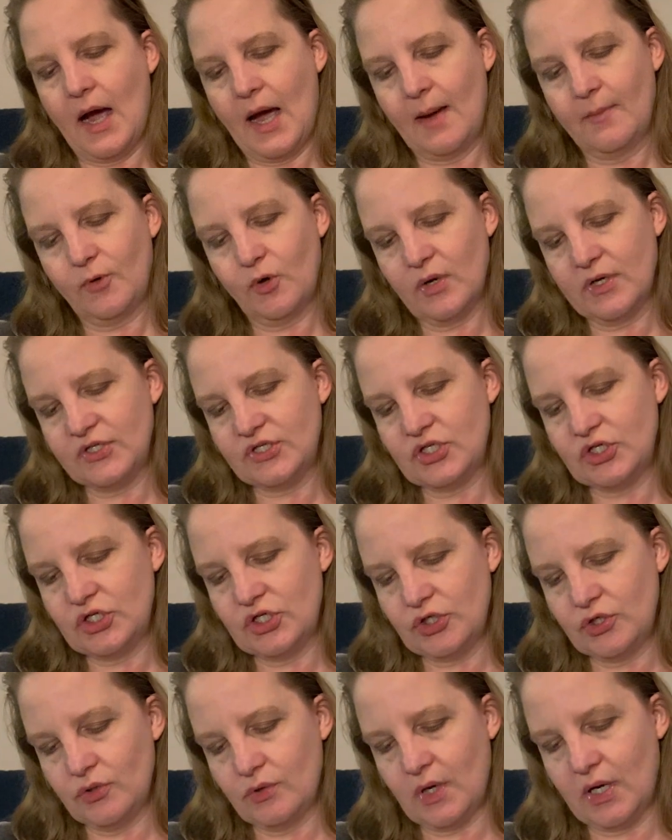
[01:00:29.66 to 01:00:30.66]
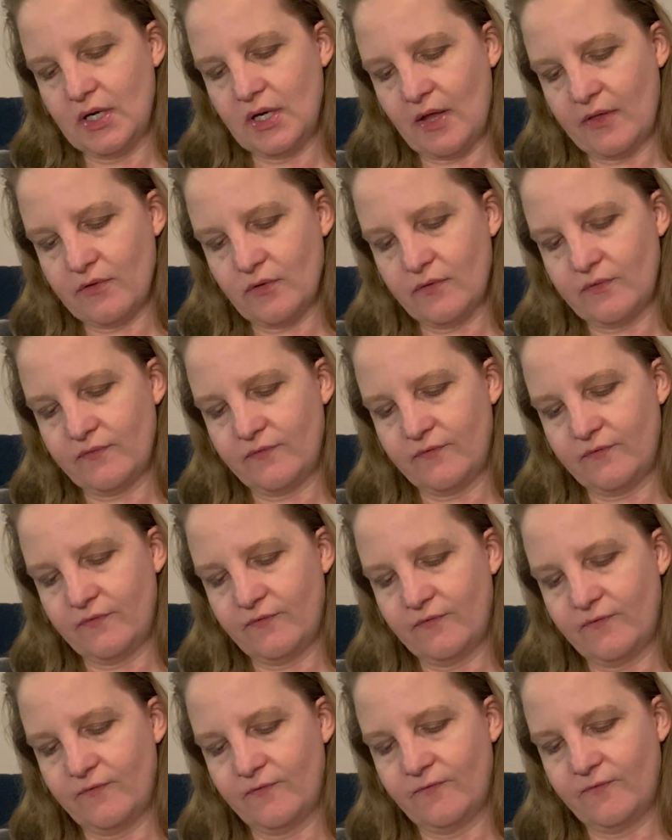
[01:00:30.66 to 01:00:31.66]
going to do another
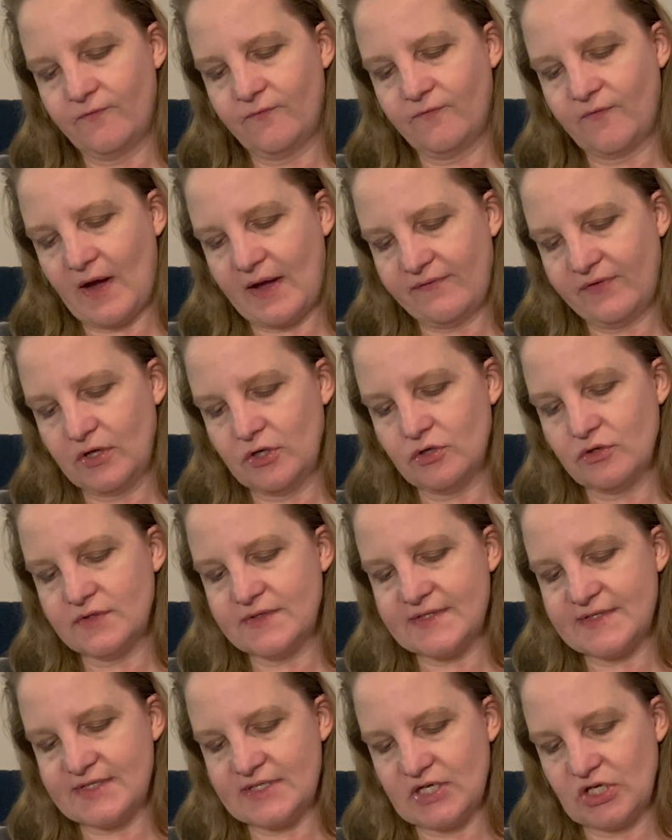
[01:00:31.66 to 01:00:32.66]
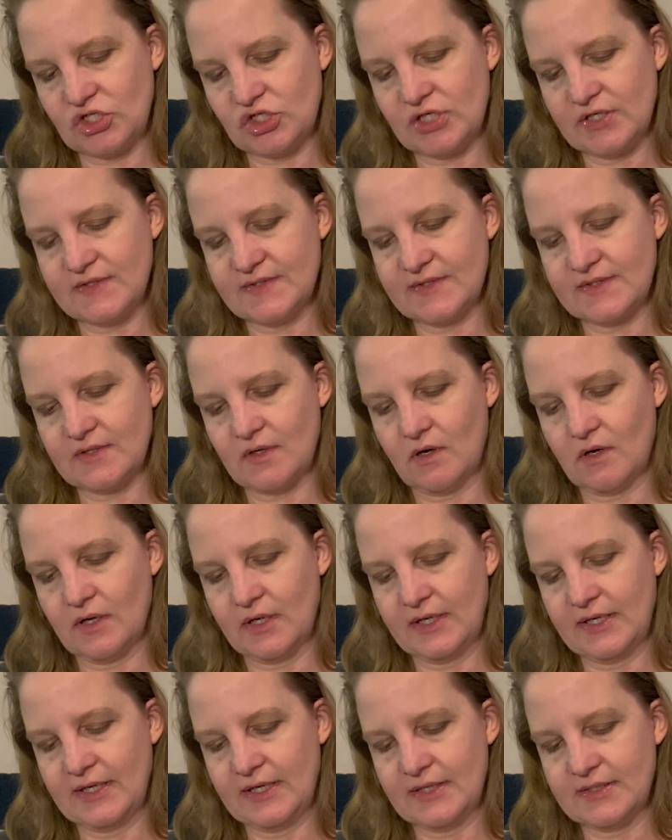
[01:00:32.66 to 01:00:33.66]
500 stitches on
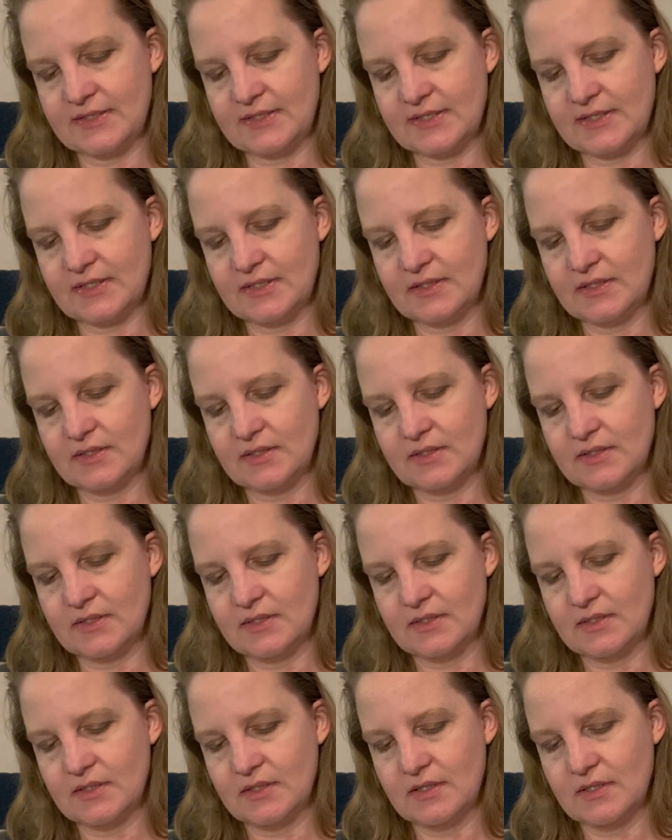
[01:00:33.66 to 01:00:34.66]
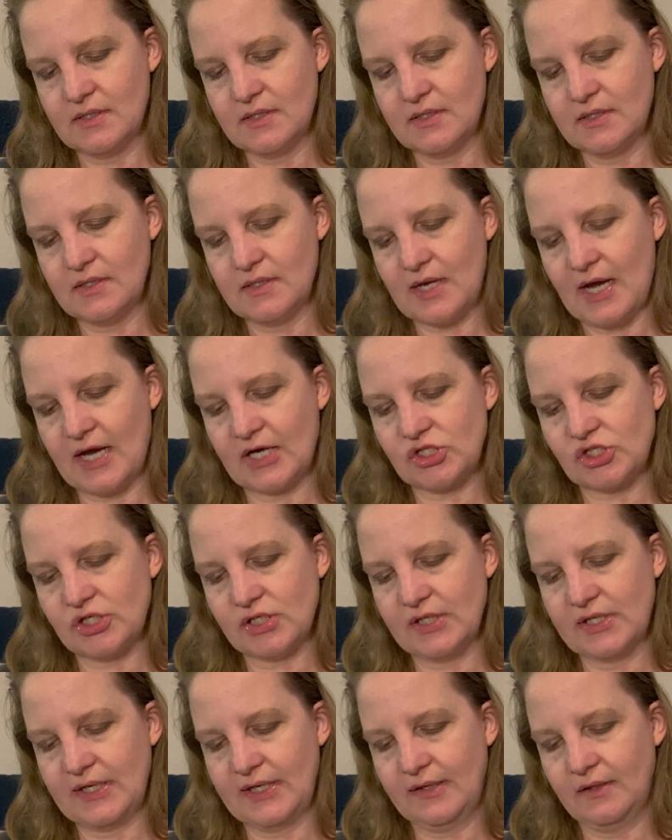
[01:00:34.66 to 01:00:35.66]
it.
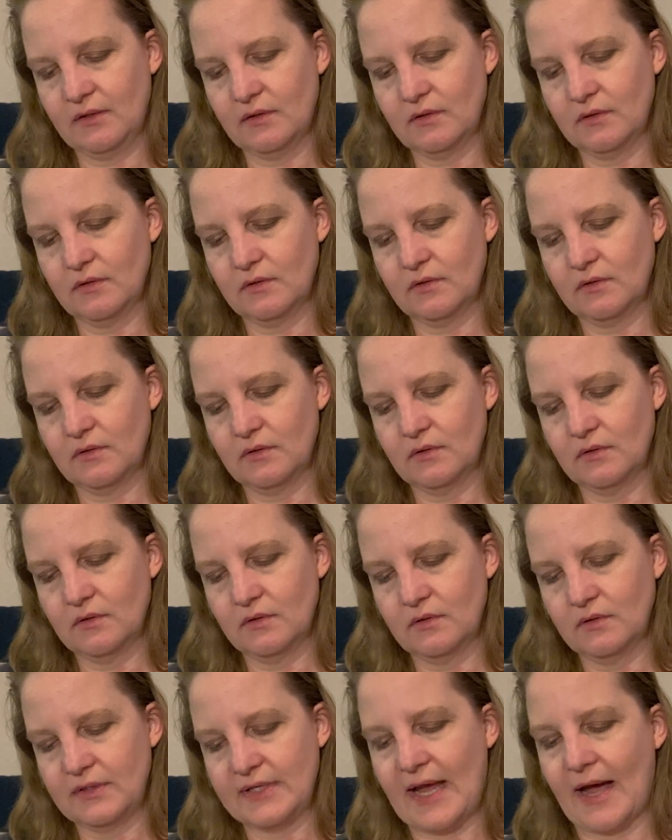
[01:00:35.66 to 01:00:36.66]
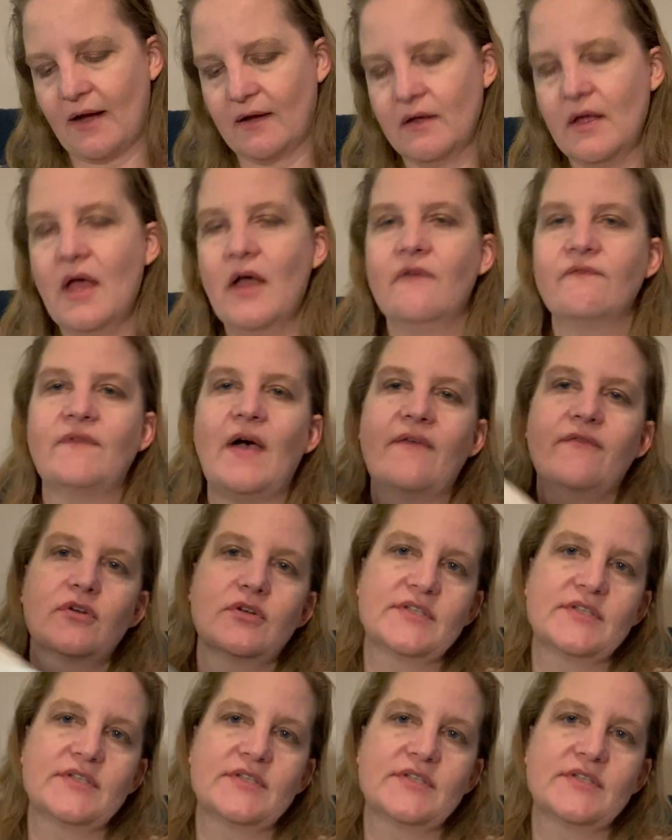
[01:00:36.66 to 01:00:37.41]
Actually, yeah, 500